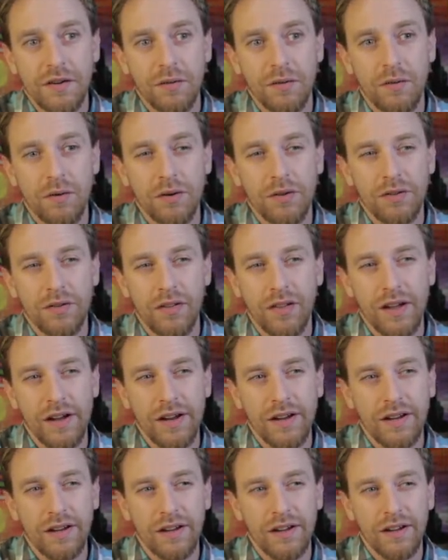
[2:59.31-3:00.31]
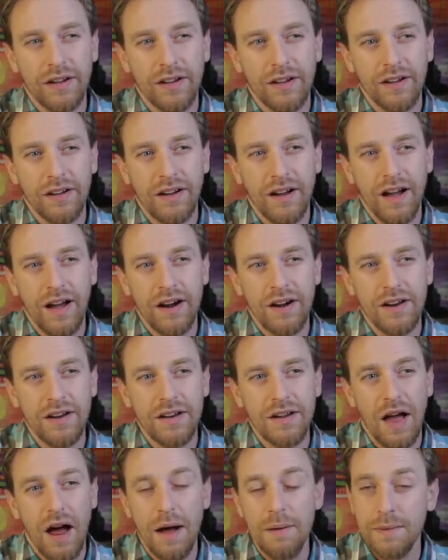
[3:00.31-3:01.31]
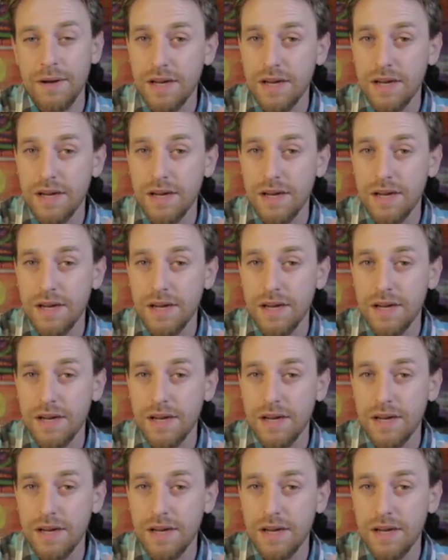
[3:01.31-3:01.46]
was like, I mean,